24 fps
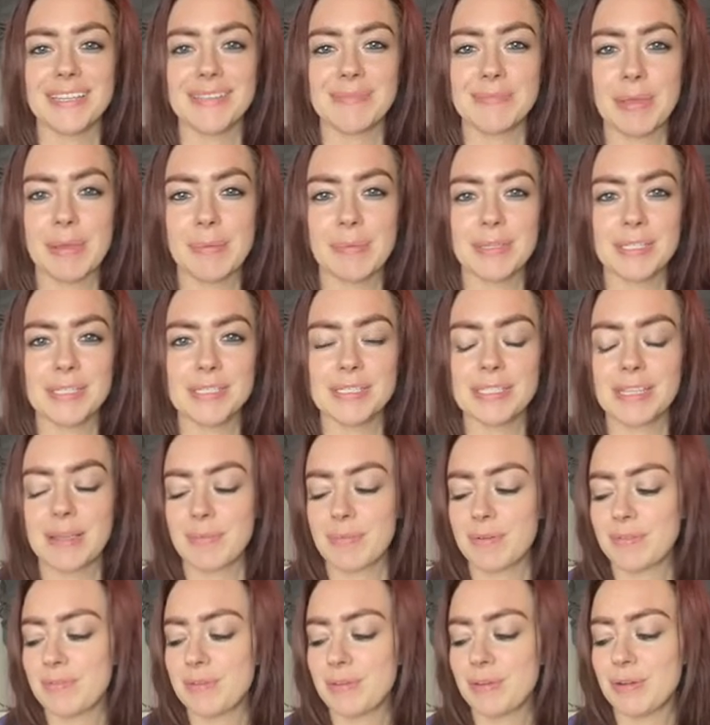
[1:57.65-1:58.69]
Maybe
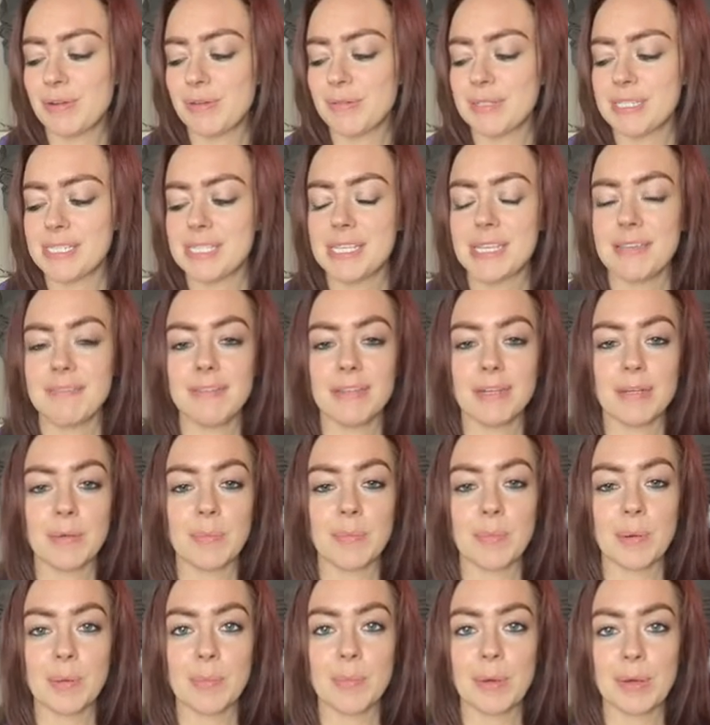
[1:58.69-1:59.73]
some of you are receiving a
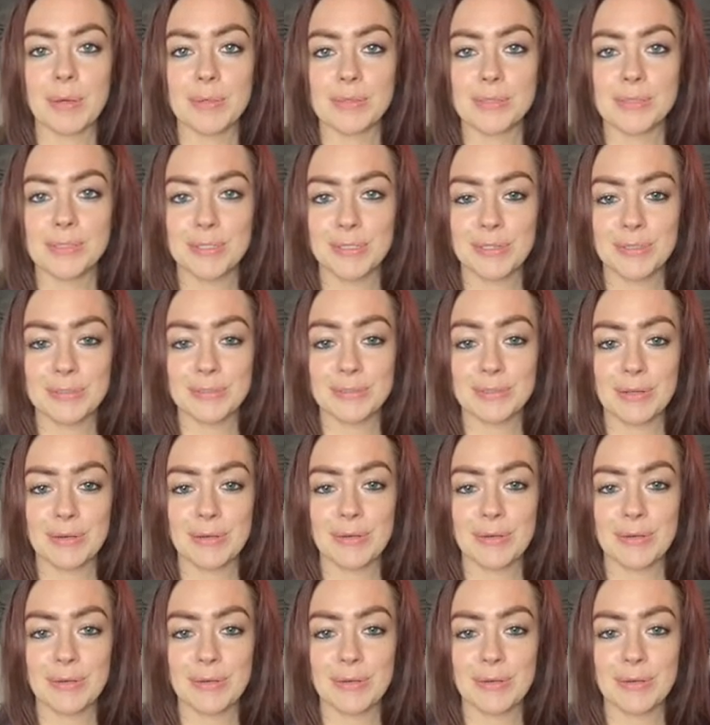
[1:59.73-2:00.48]
proposal